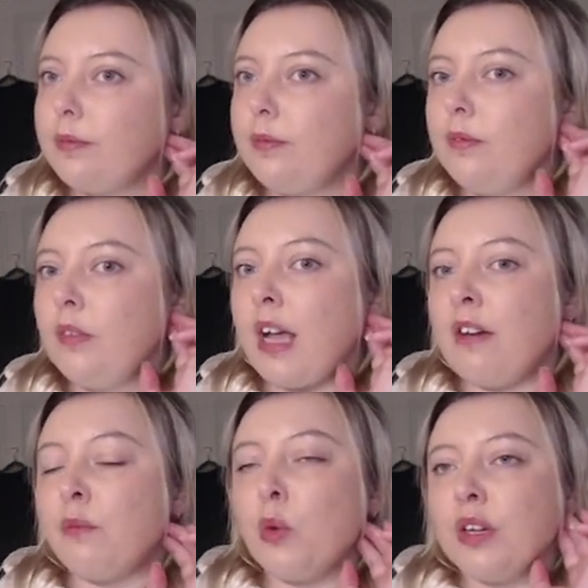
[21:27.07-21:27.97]
have
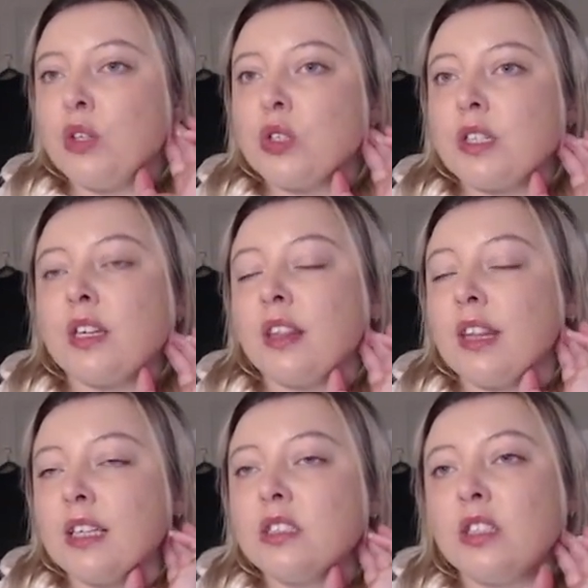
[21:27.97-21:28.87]
more interesting
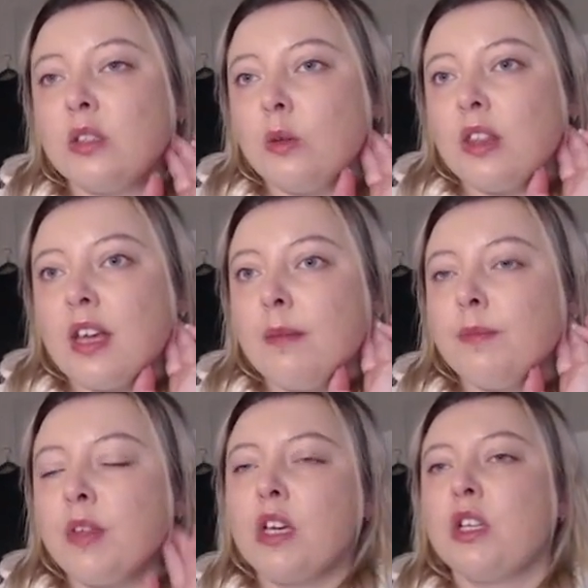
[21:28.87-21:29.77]
things to do with them.
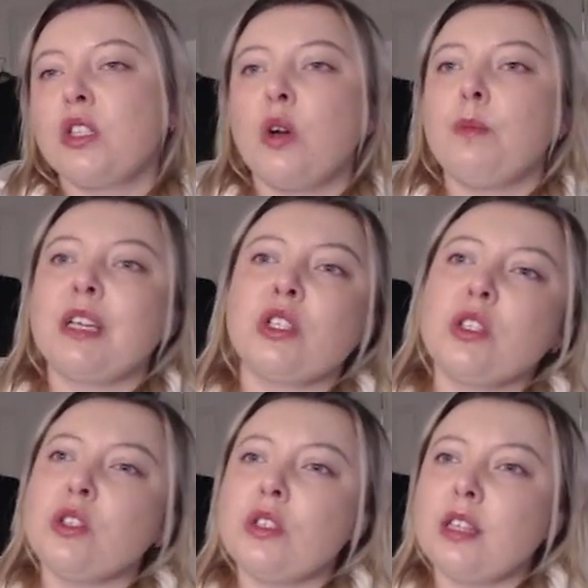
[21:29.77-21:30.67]
So make sure
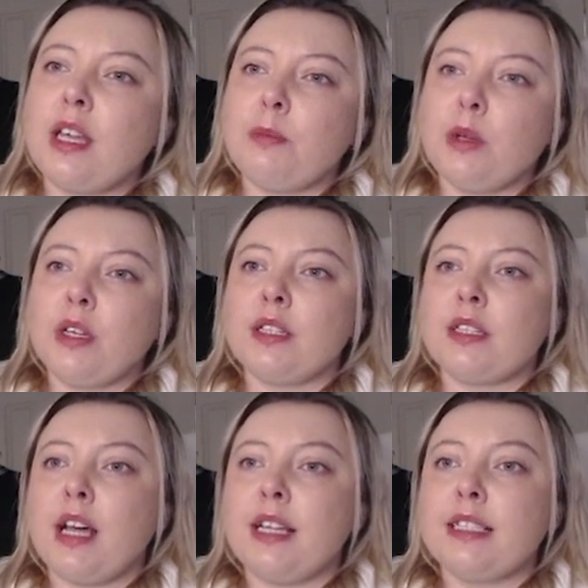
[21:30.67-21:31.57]
you're like putting
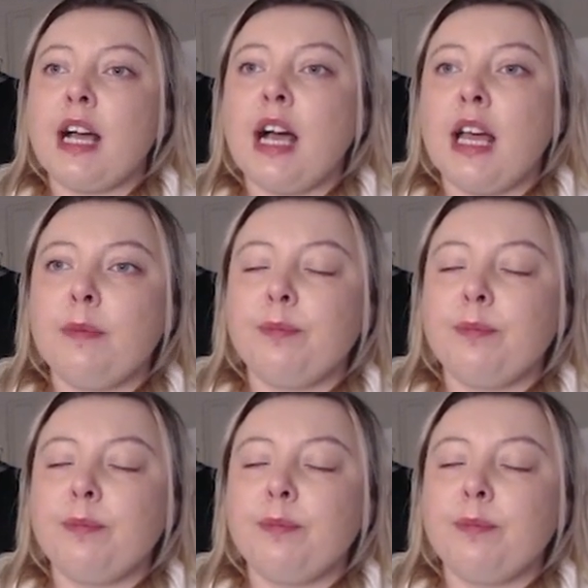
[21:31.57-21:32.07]
aside time